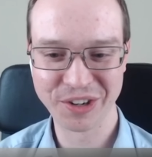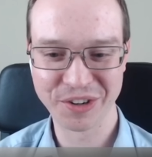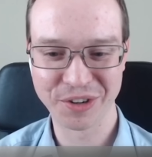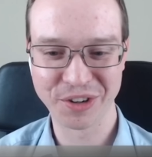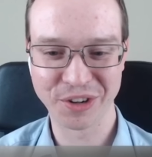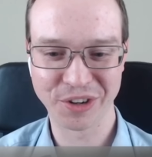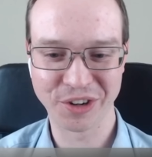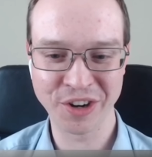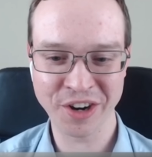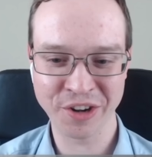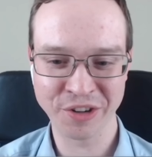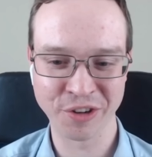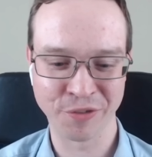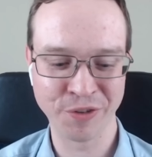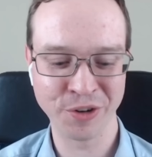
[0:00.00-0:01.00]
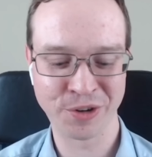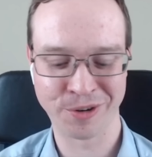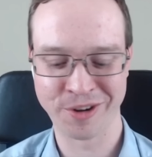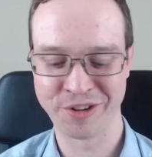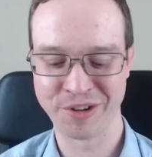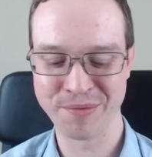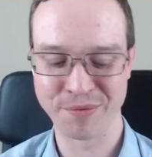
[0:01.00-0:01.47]
kudos to
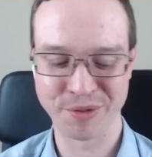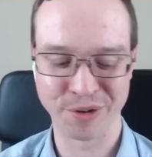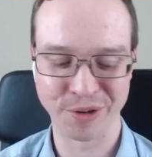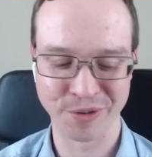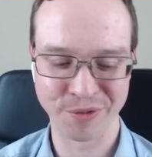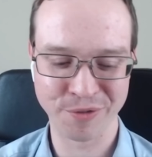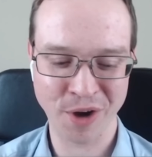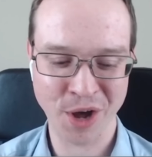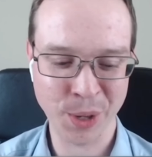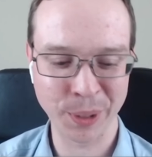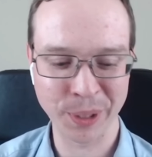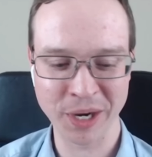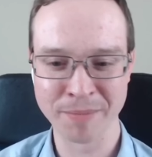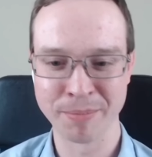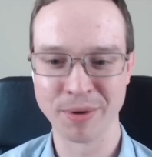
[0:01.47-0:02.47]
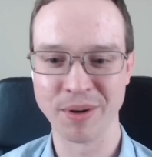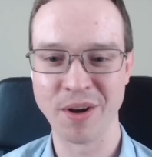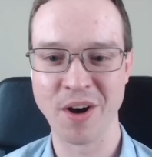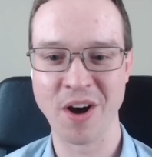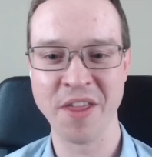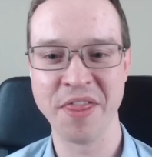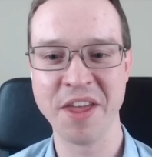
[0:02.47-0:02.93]
Futurism for following up
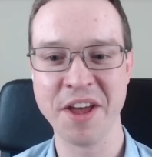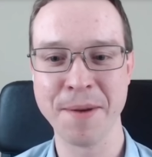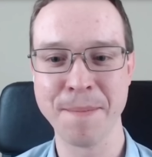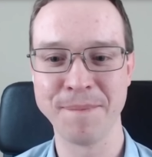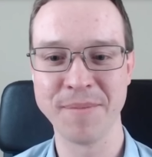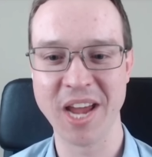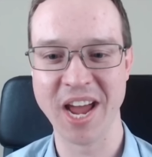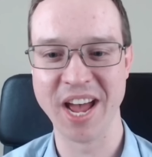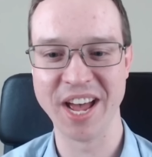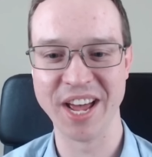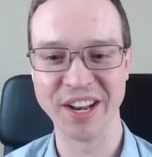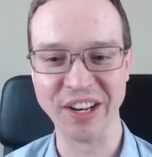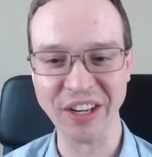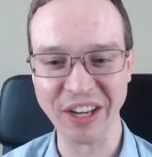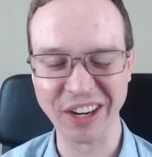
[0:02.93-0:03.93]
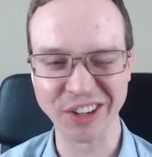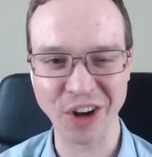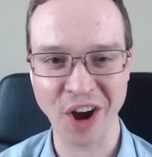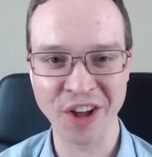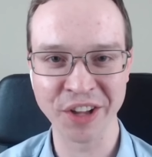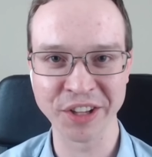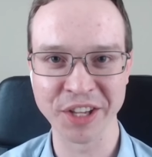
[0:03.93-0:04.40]
on them and
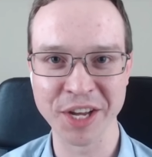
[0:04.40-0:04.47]
calling them